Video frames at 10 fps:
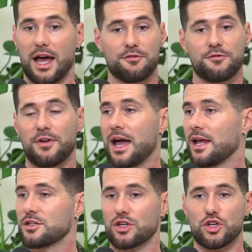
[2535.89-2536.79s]
I
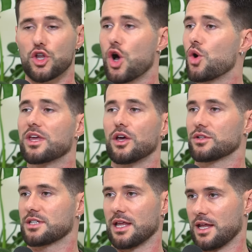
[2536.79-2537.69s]
find no
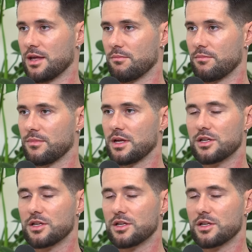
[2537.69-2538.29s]
guilt in him,